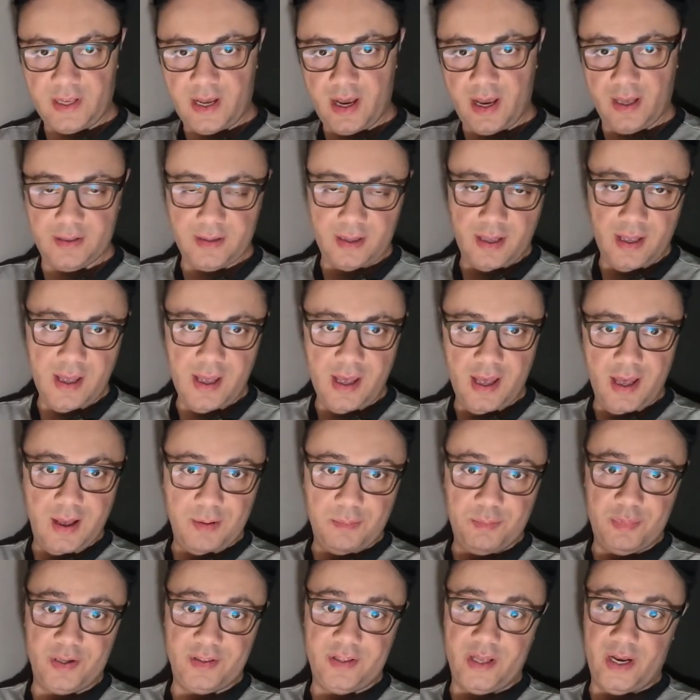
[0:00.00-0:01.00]
that,
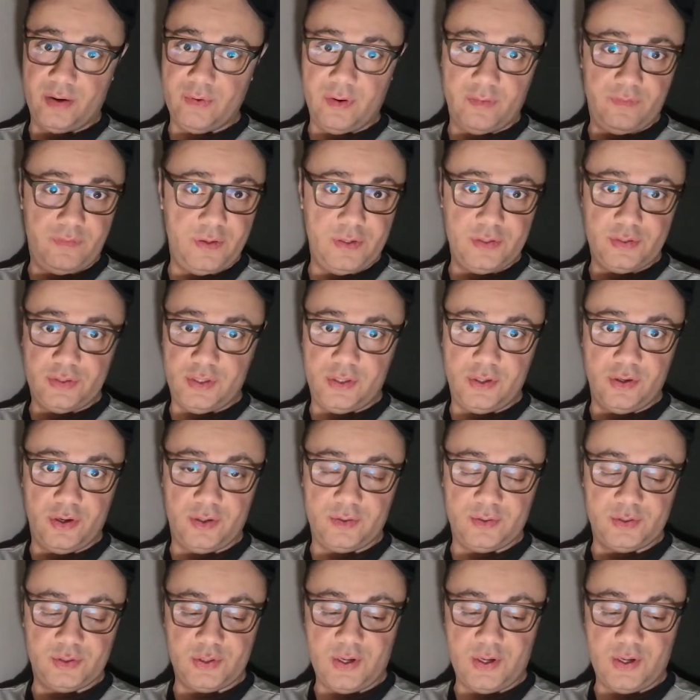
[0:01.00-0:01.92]
but they refuse to do it.